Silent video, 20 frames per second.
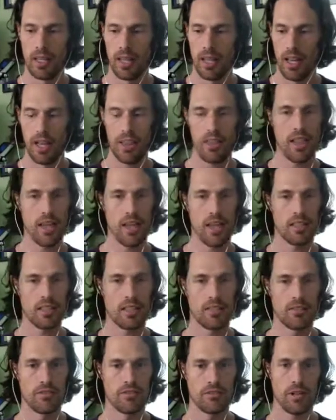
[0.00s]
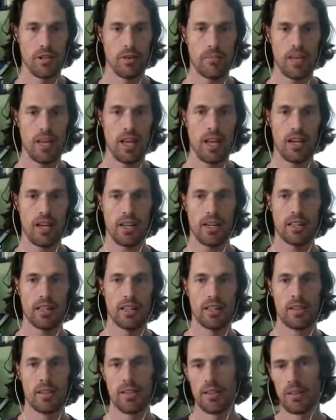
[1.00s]
And then from there,
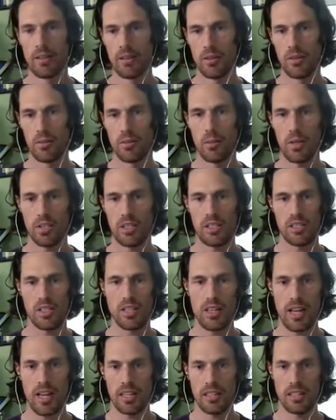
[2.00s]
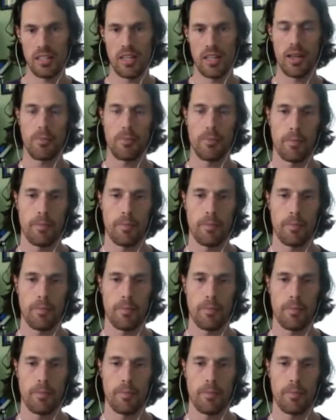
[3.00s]
what's the next step?